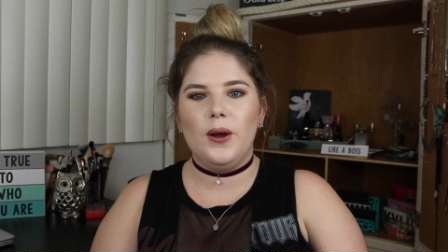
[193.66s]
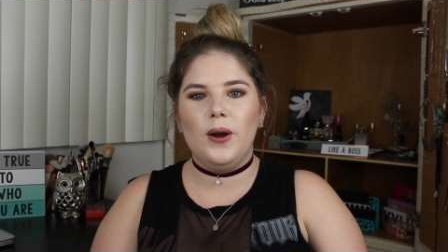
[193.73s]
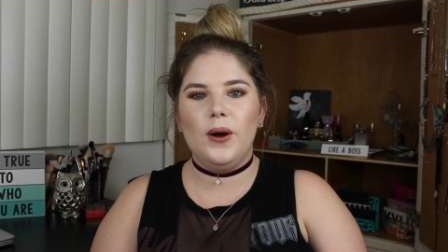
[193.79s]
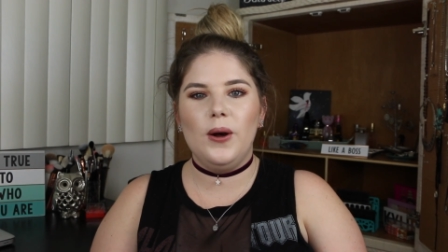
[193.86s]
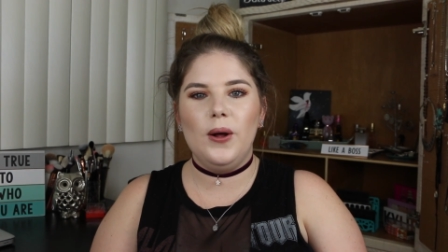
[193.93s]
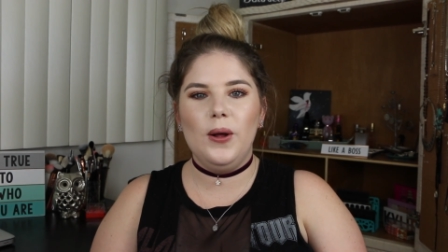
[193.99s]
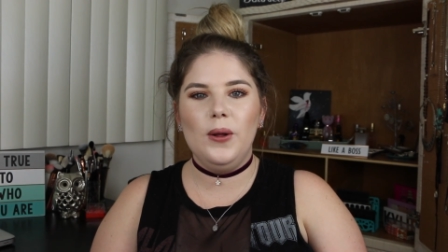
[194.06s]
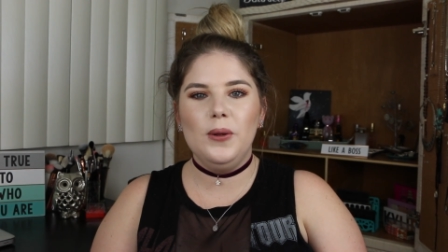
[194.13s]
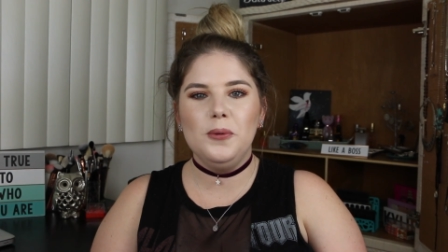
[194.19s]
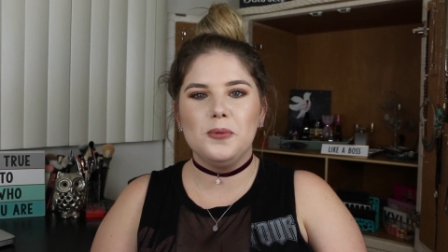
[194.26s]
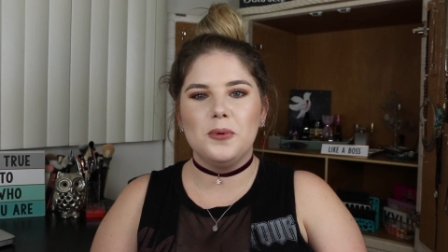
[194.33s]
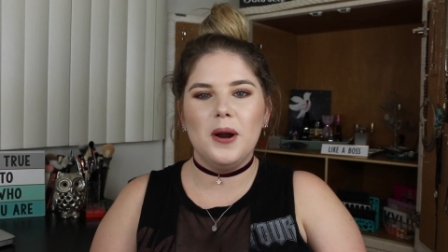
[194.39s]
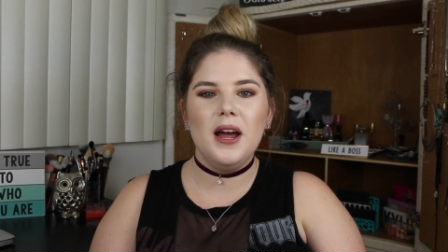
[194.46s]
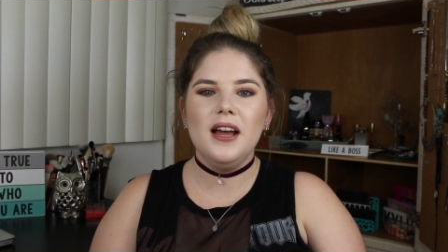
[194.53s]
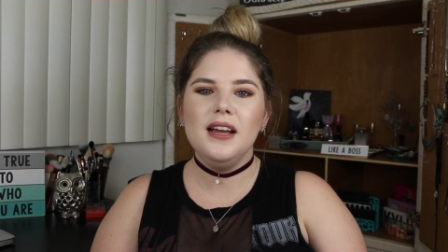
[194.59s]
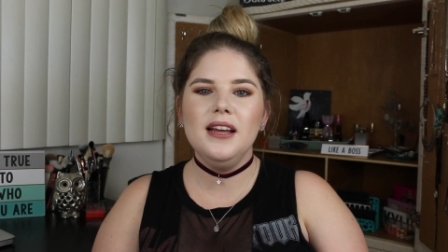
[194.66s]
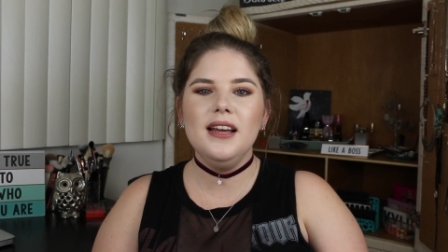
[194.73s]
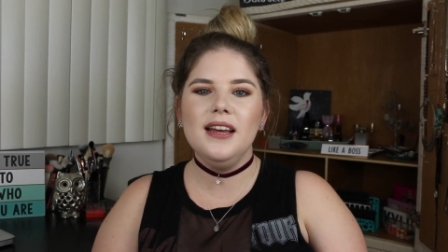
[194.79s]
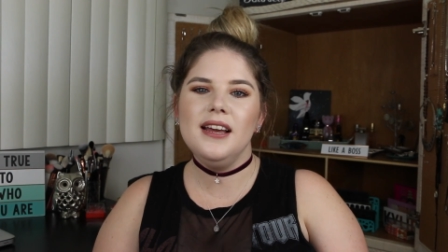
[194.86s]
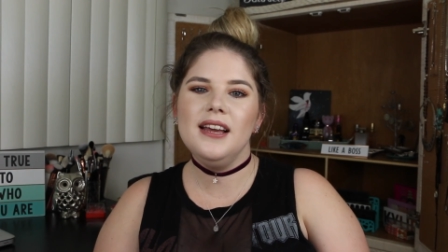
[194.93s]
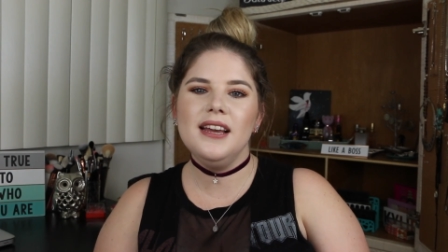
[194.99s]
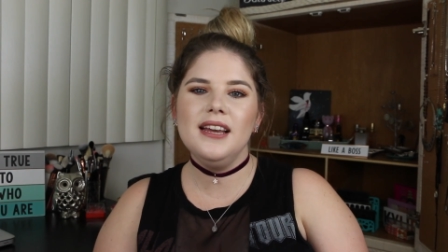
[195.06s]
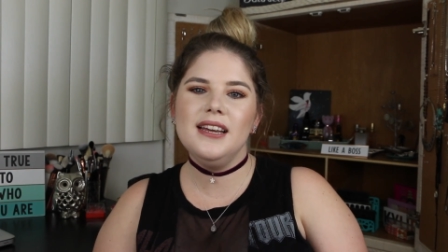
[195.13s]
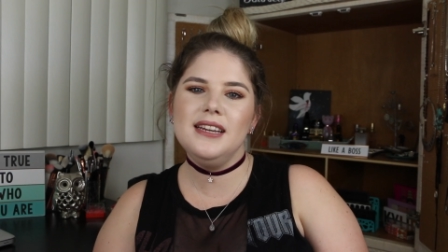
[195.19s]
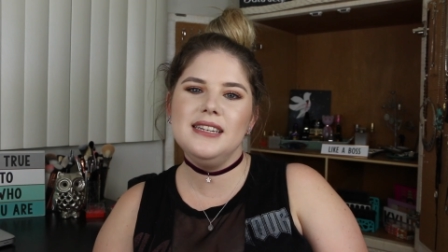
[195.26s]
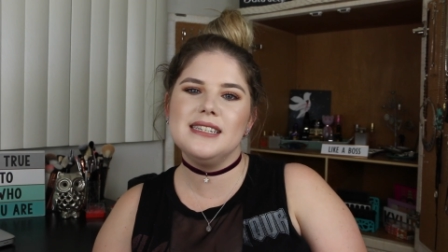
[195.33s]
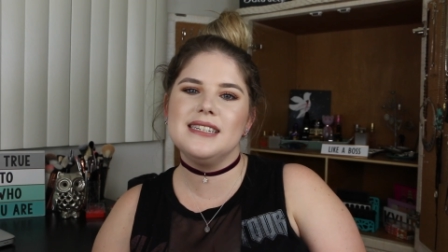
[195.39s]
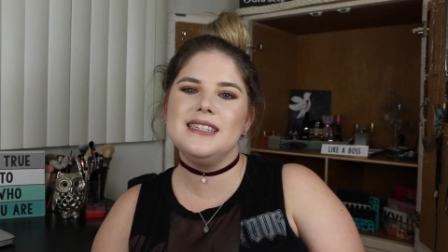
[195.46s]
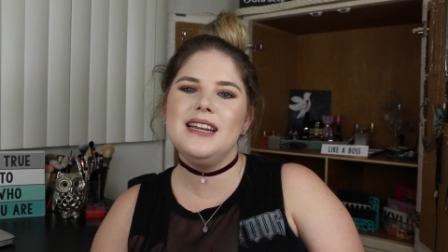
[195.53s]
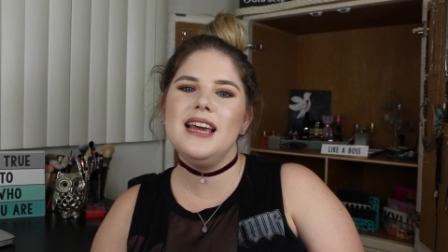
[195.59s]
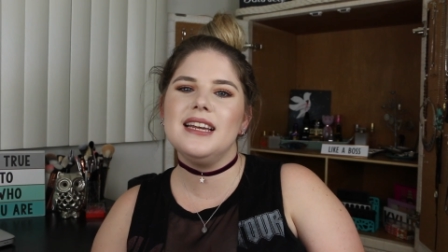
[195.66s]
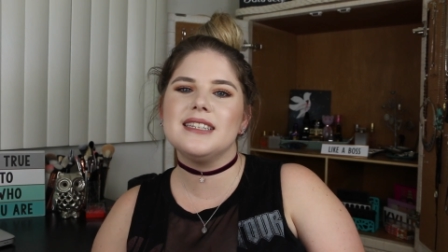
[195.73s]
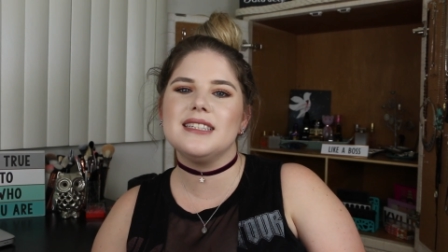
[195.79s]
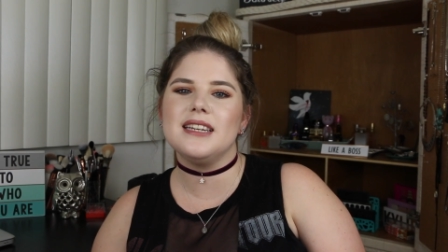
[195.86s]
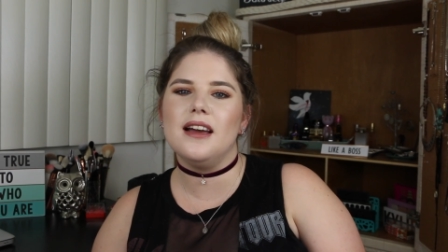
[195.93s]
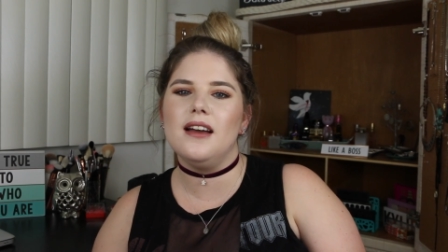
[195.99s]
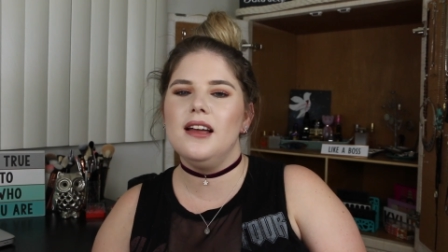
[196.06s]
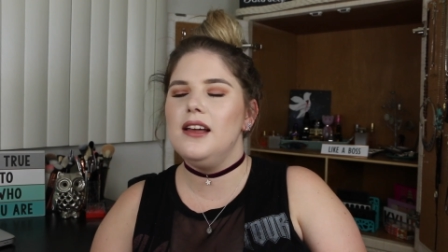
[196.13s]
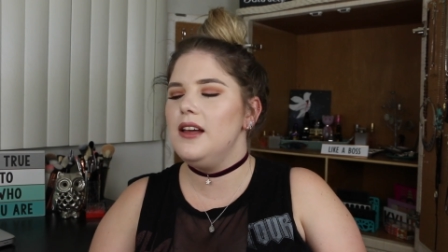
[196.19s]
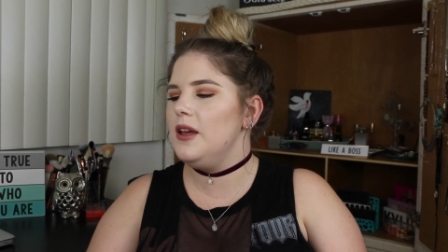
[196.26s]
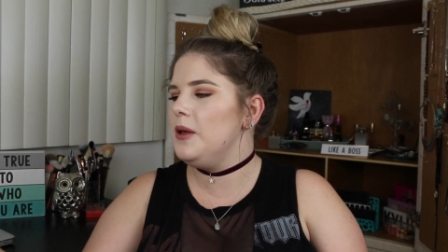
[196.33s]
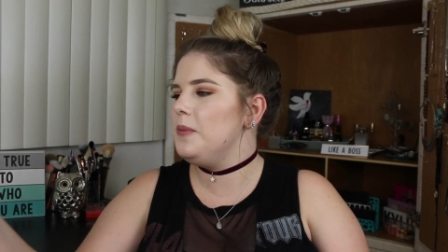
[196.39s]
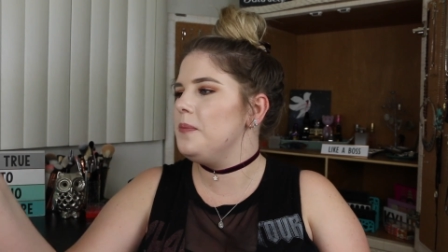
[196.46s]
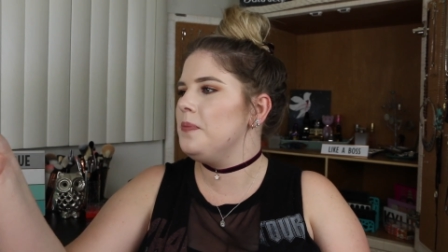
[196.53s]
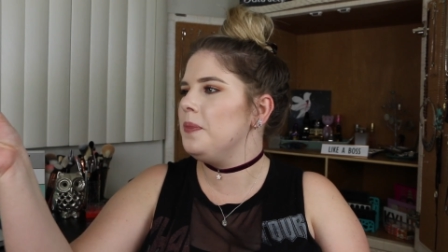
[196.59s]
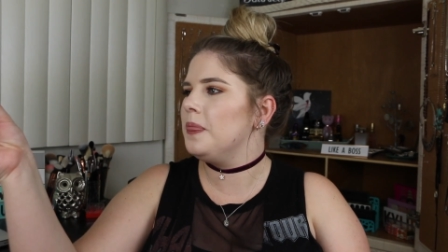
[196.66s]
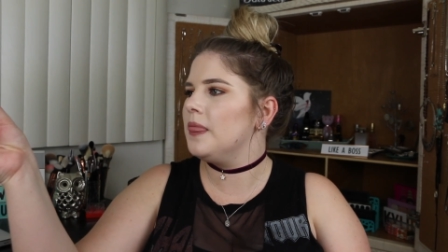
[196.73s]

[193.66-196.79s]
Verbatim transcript: All right, next up,